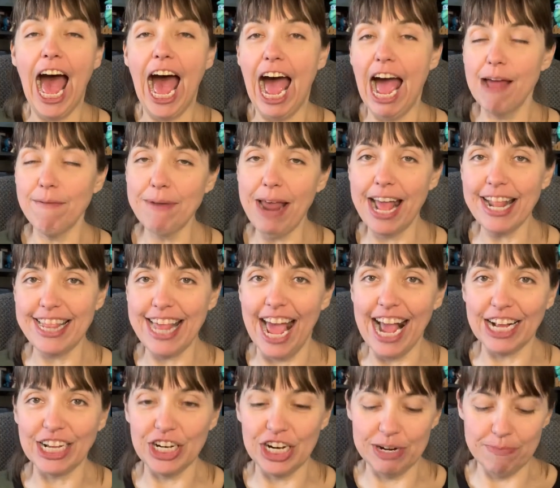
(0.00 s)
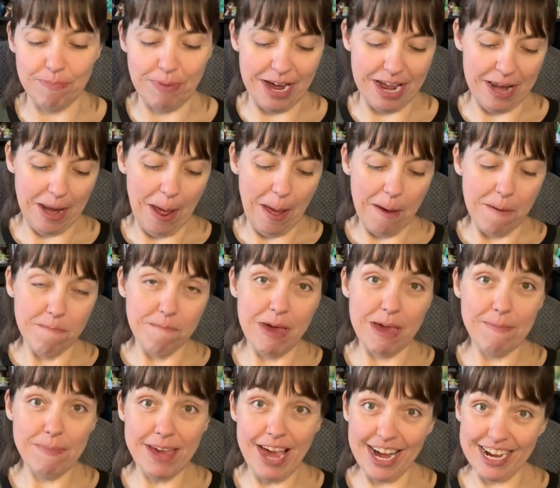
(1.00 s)
I'm not that good, but
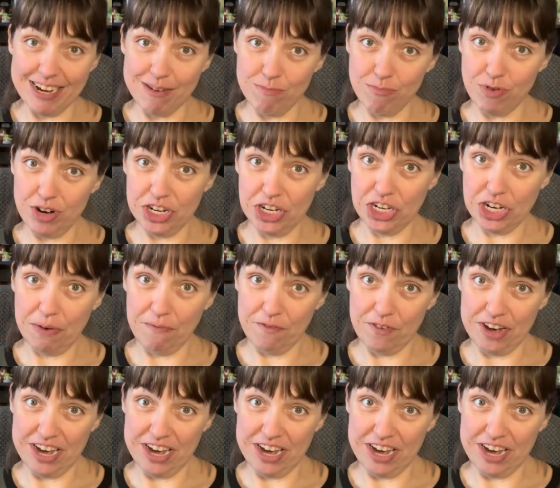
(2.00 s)
maybe I can brush up for